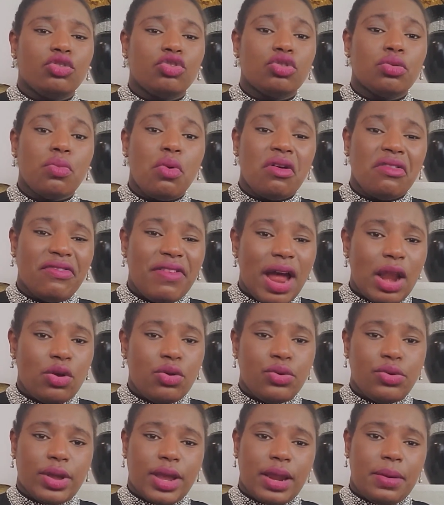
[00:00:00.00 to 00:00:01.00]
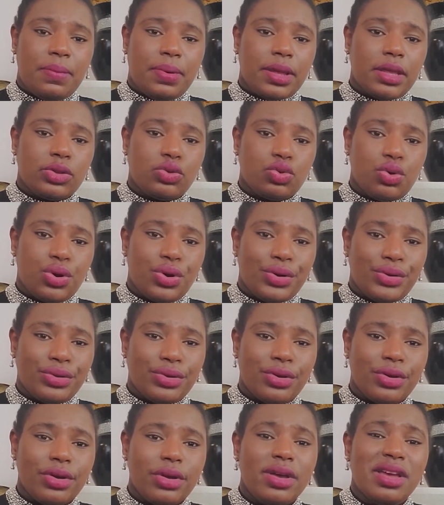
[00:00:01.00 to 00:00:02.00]
the more value you can bring to
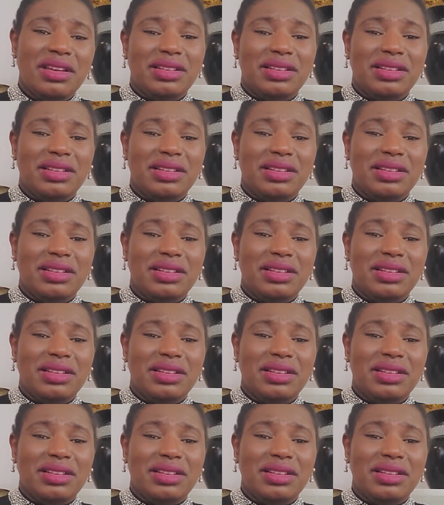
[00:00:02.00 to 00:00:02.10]
others.